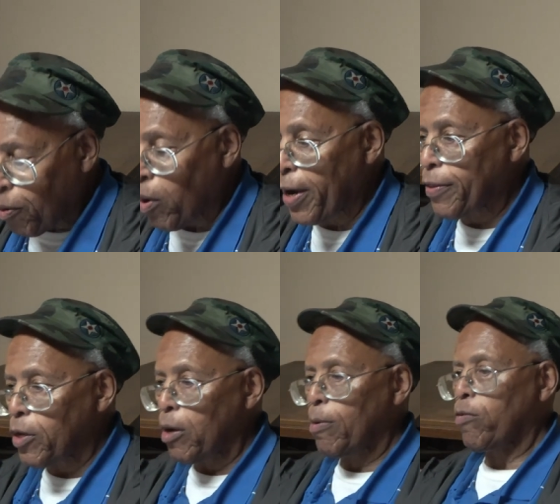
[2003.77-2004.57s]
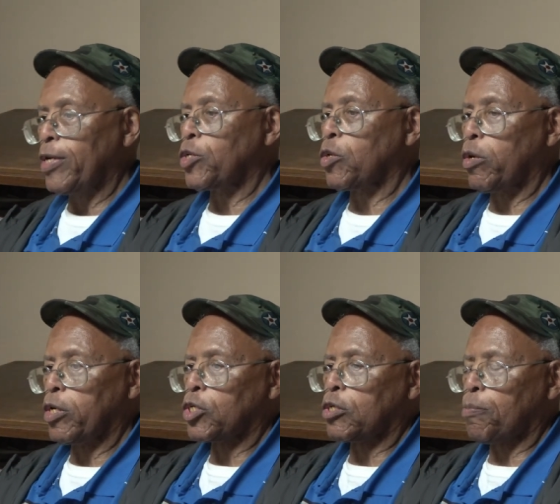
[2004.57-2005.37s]
point, the human race is going
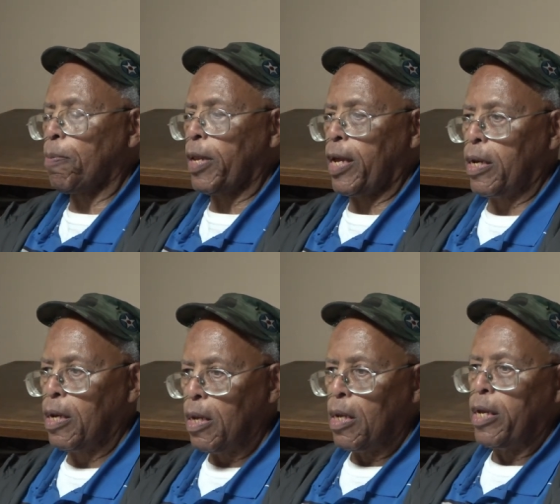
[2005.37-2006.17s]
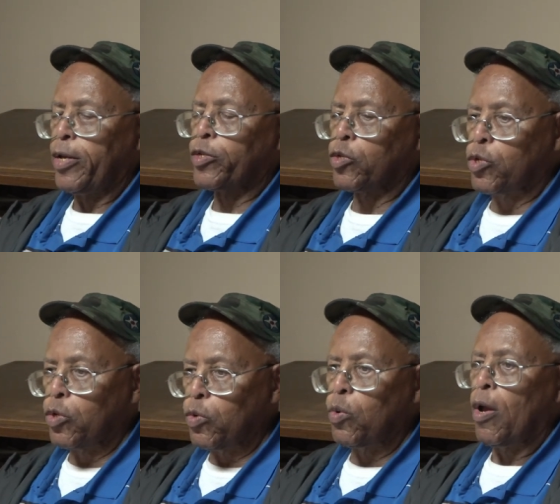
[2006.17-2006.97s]
to split into
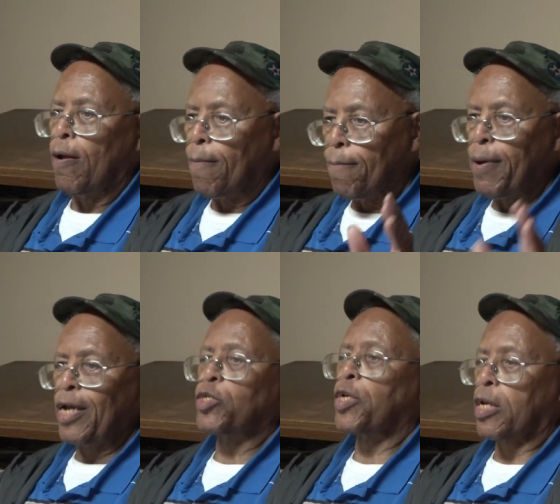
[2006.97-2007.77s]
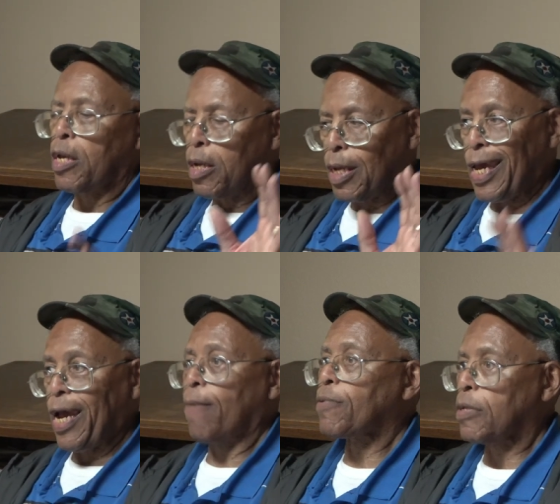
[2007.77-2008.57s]
two basic
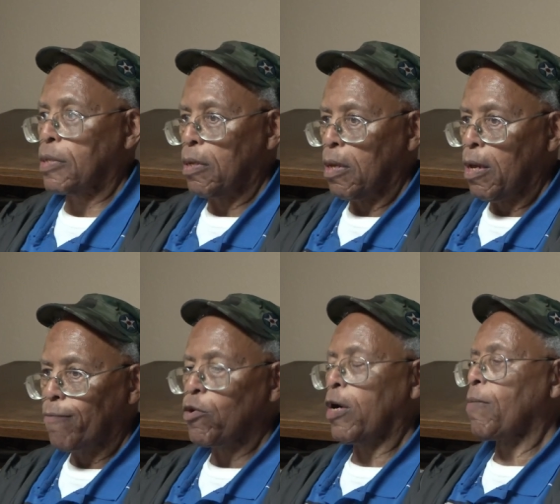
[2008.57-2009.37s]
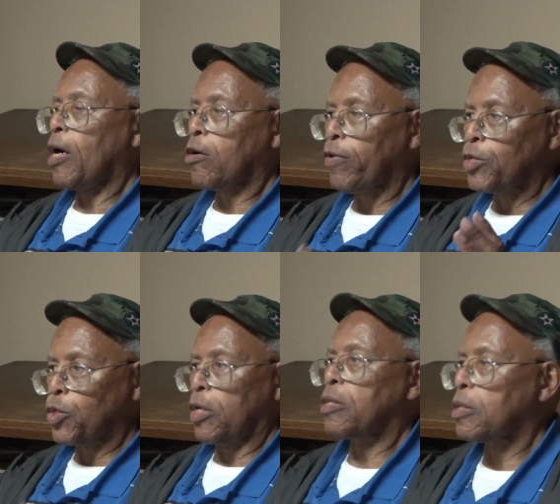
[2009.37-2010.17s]
camps. Talking about
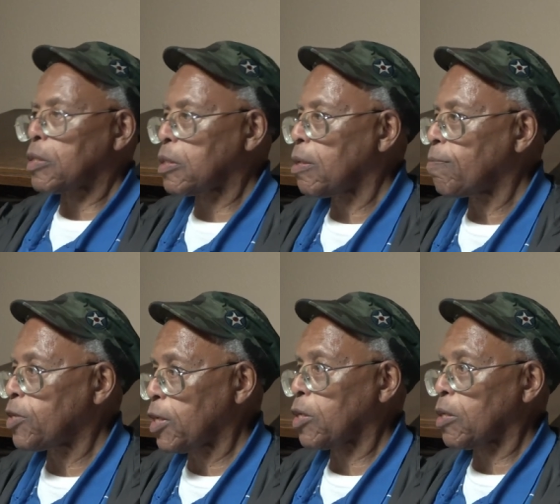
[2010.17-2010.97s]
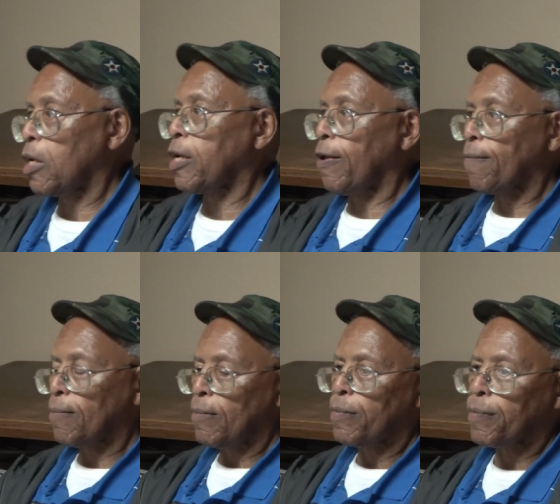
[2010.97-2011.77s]
Christians, particularly.
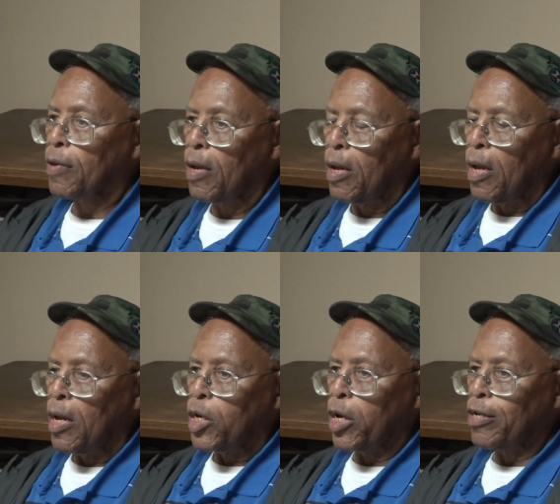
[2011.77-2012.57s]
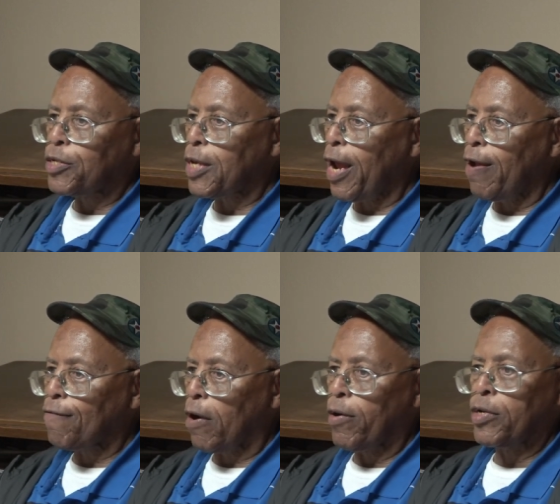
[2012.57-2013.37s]
The
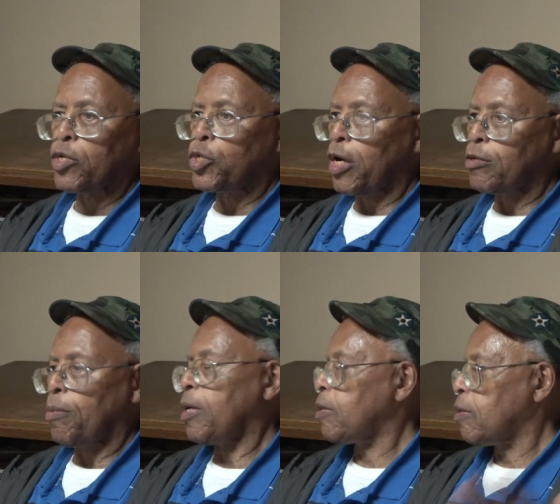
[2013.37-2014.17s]
unsaved are under judgment.